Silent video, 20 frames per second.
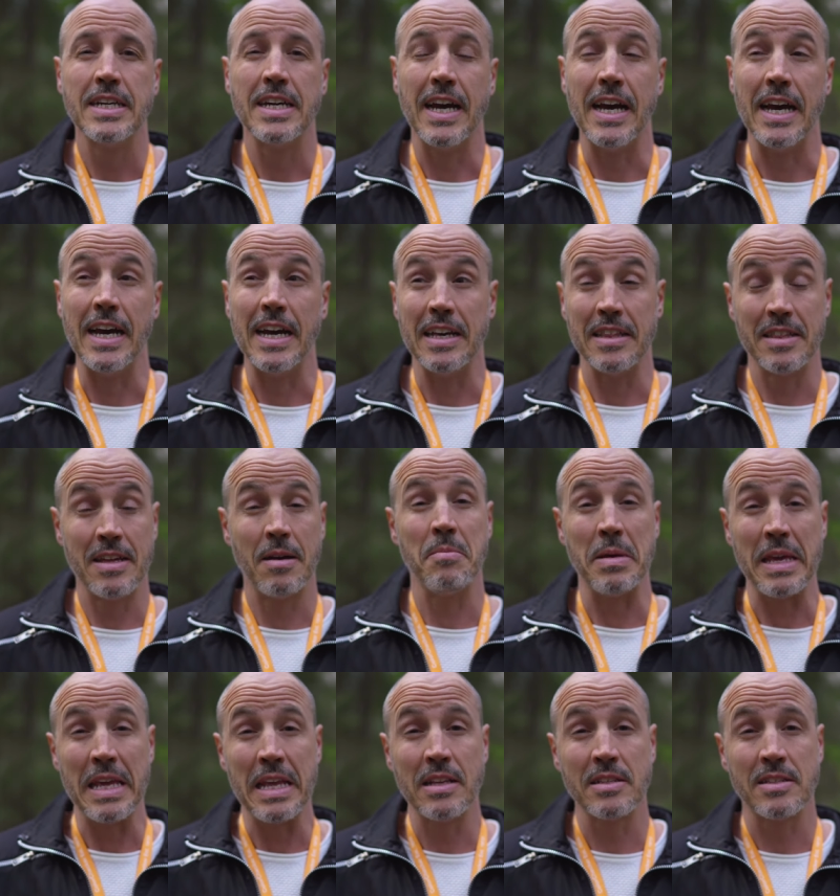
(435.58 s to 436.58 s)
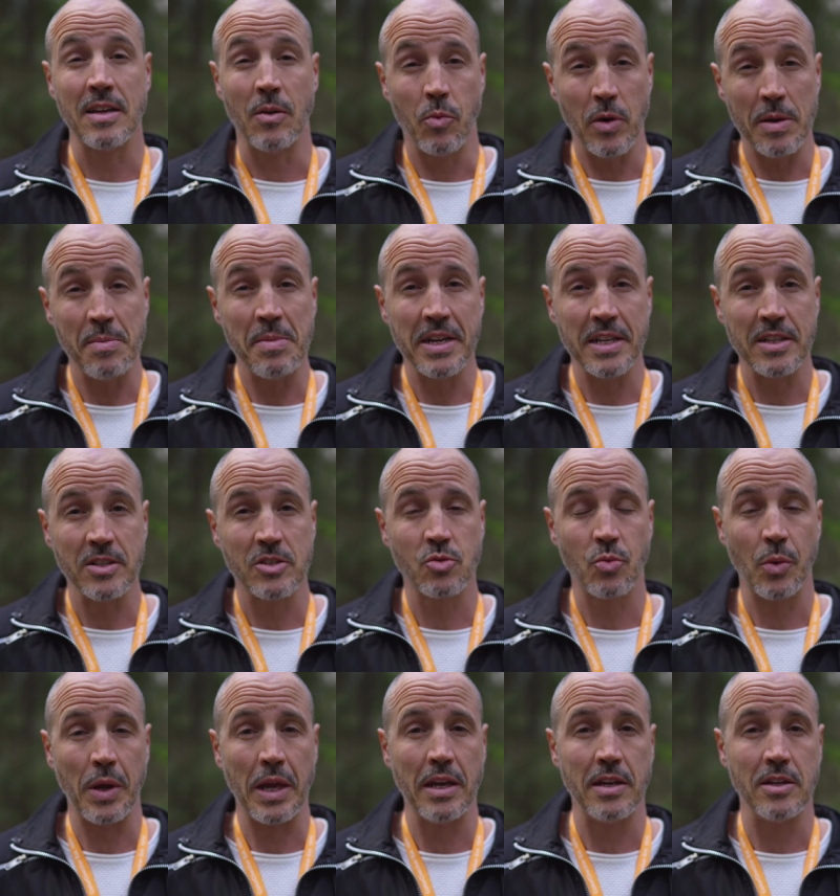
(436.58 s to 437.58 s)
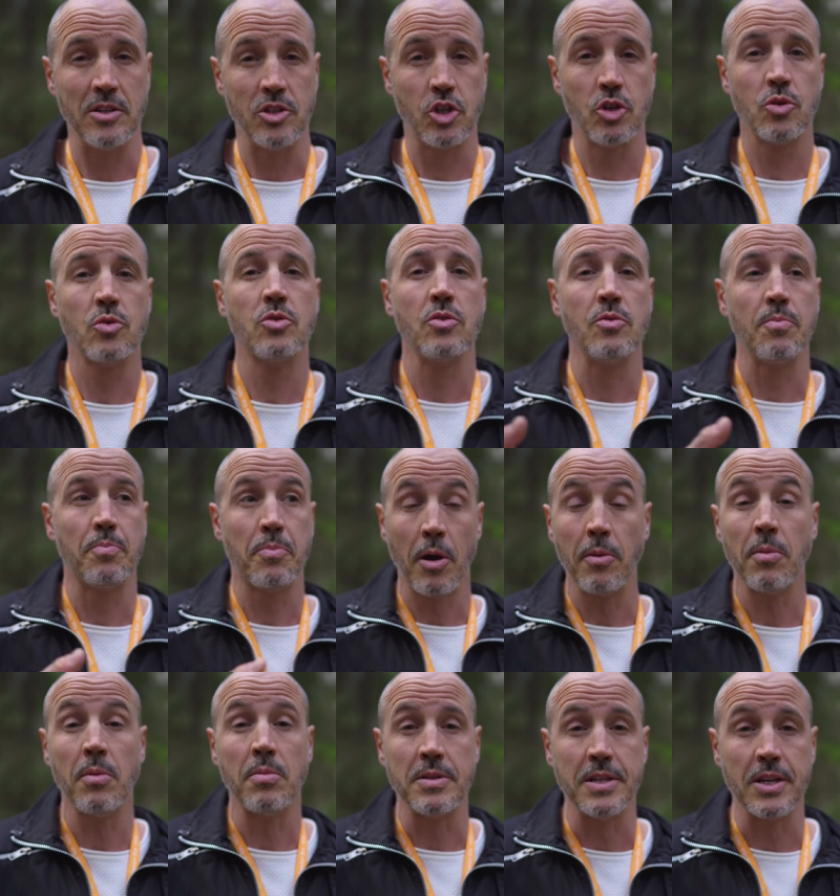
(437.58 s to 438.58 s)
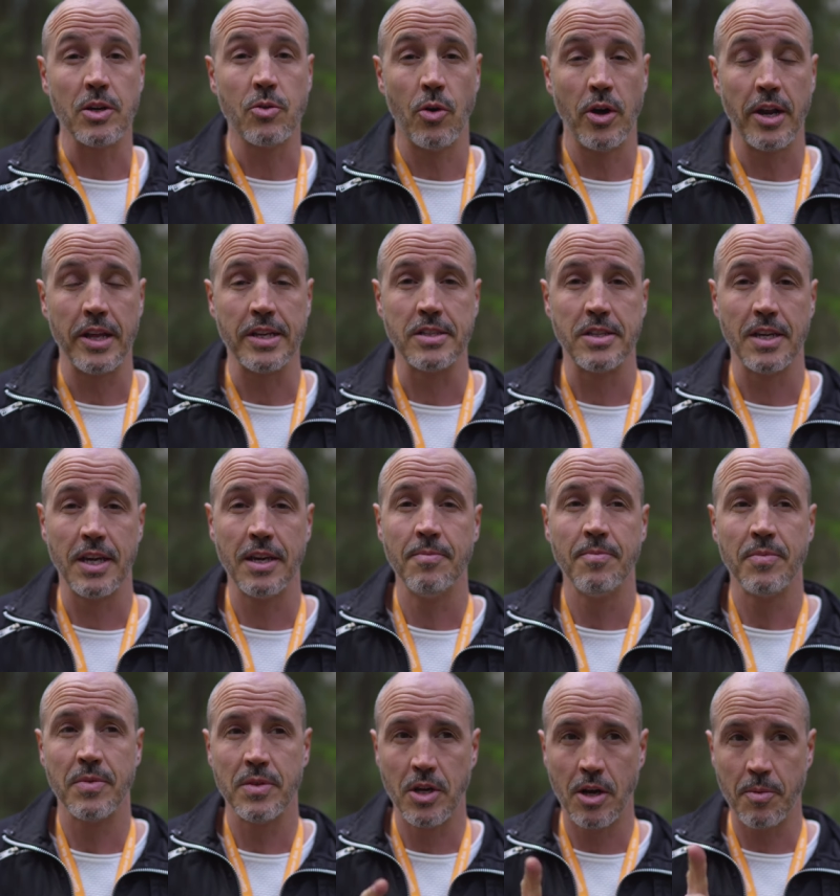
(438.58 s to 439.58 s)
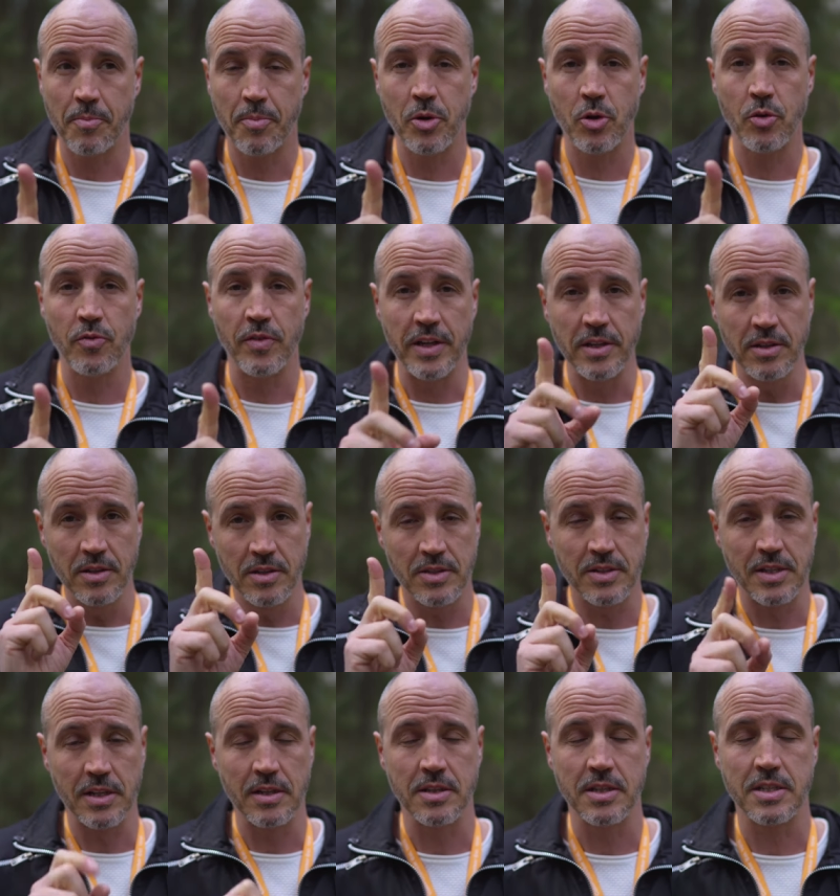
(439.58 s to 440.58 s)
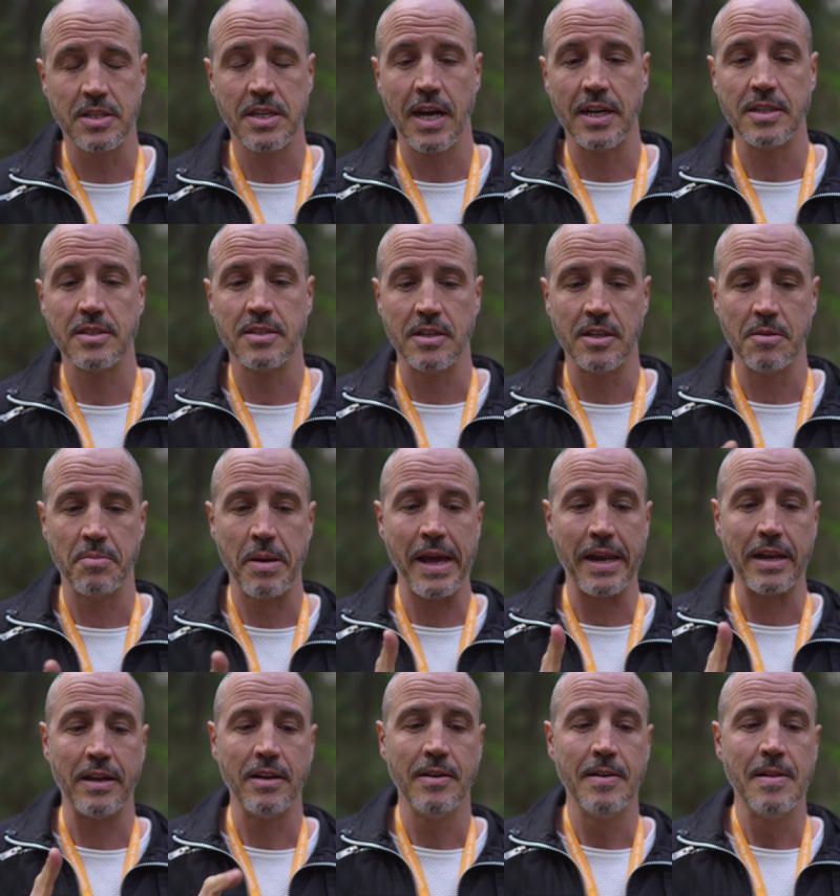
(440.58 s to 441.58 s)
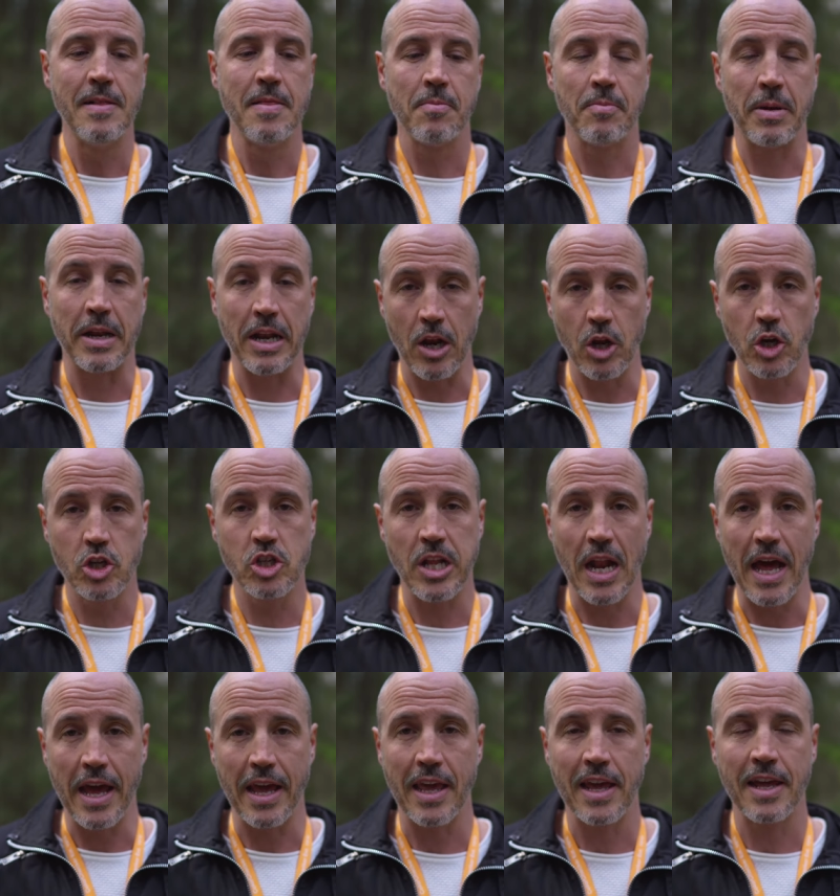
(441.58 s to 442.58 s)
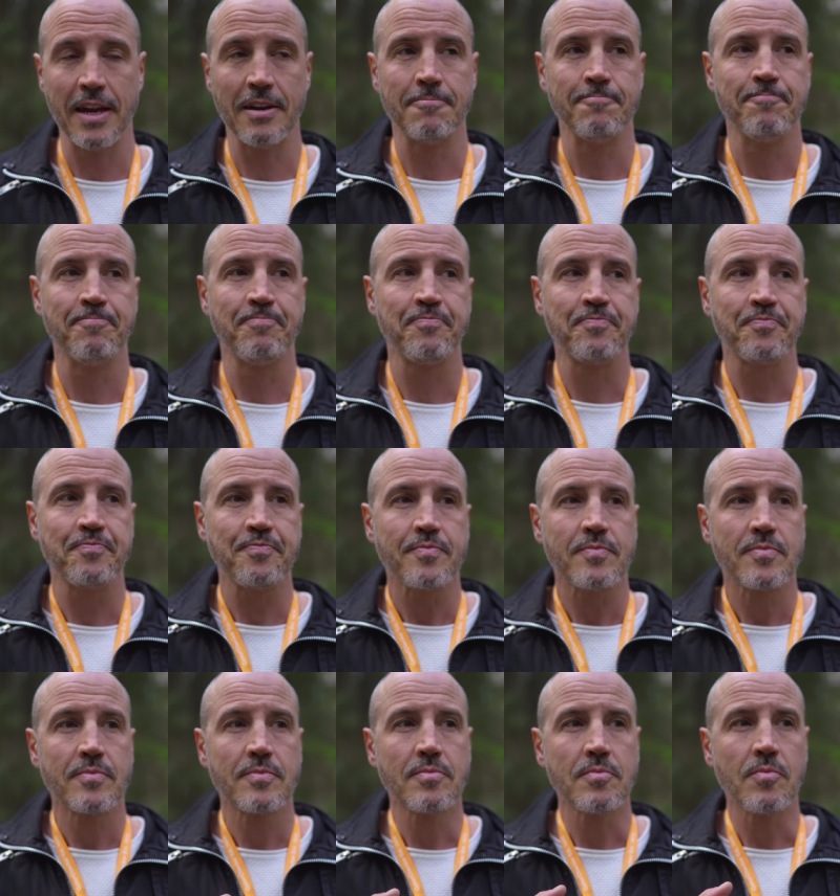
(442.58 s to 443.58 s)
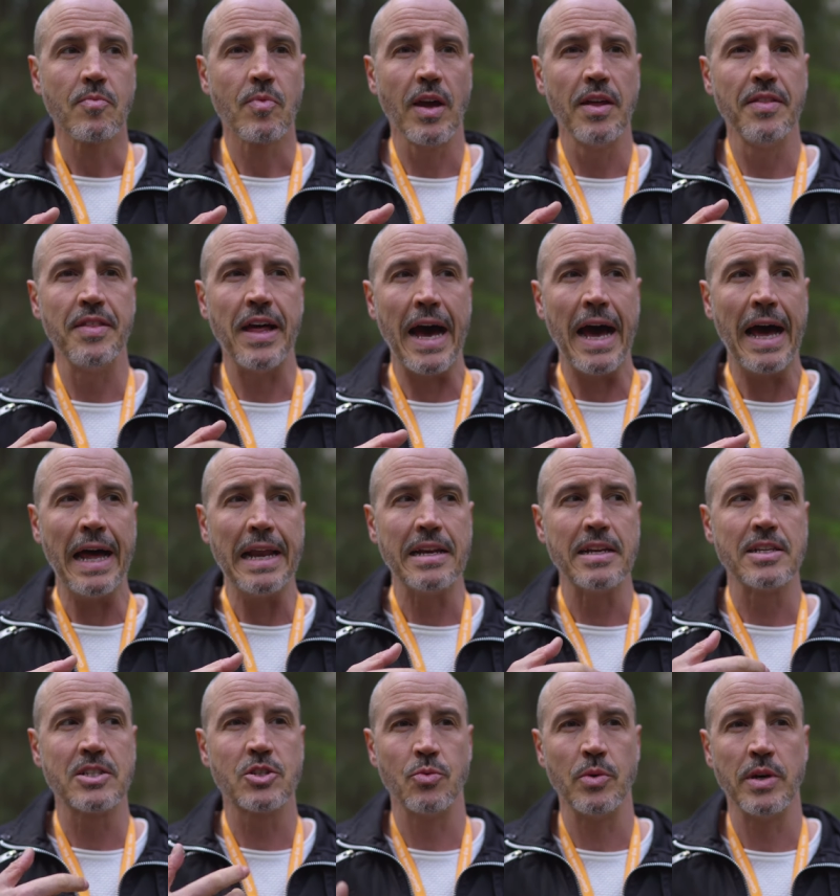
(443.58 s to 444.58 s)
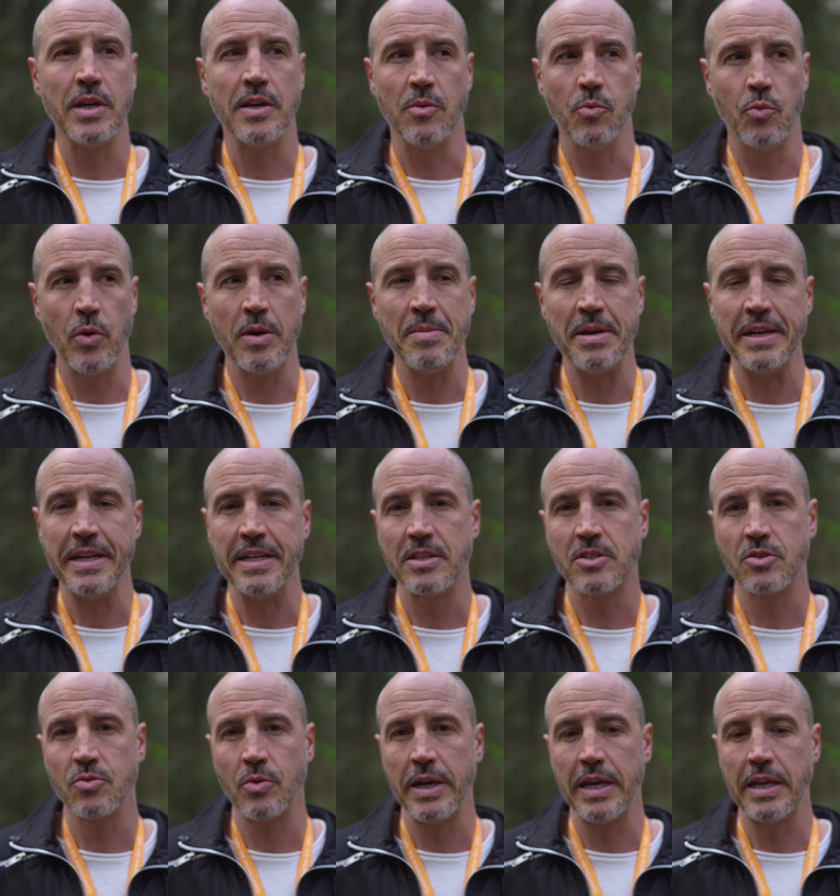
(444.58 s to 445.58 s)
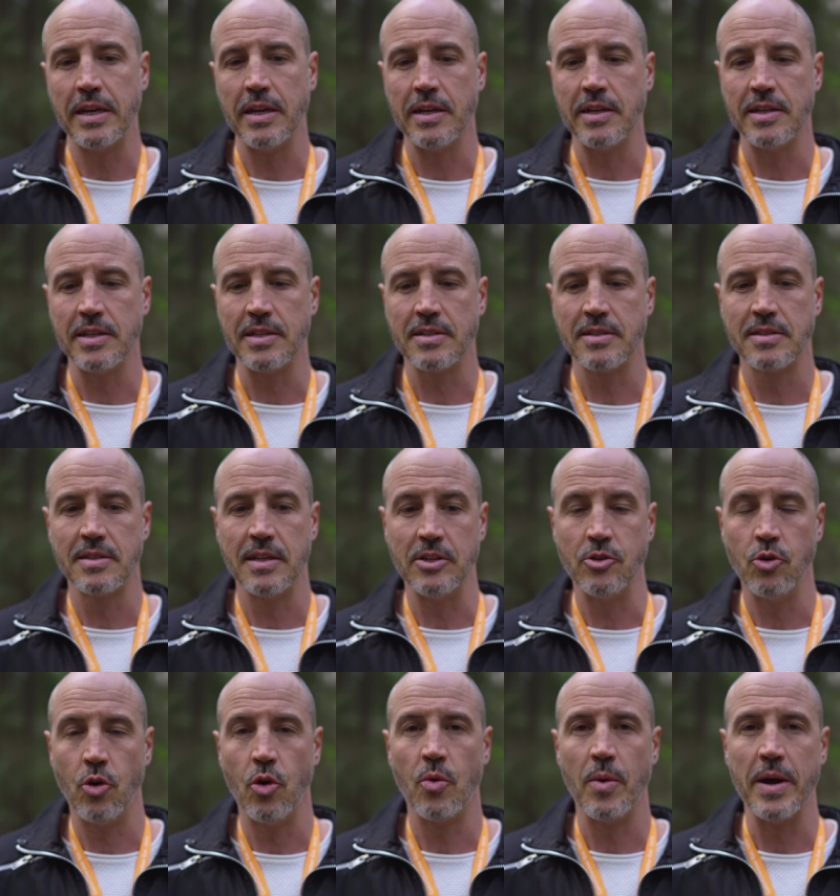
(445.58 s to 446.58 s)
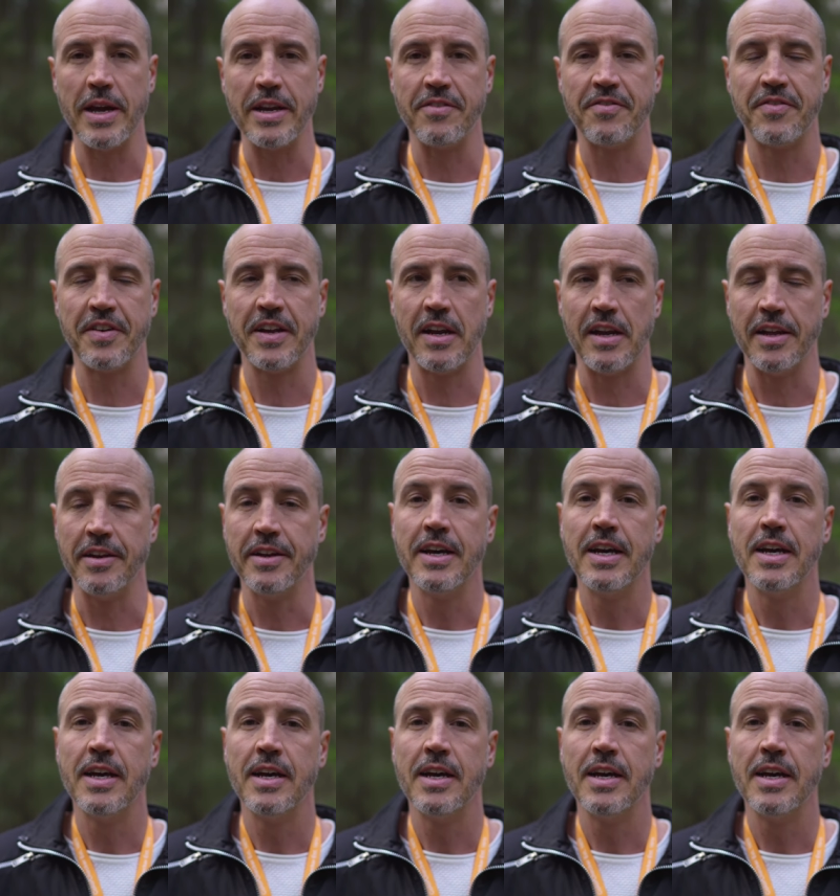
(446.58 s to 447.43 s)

Uh, that means that women in Sweden, due to probably equality, not proven, still discussed and debated, but it looks like it, that Sw women in Sweden, Norway and Finland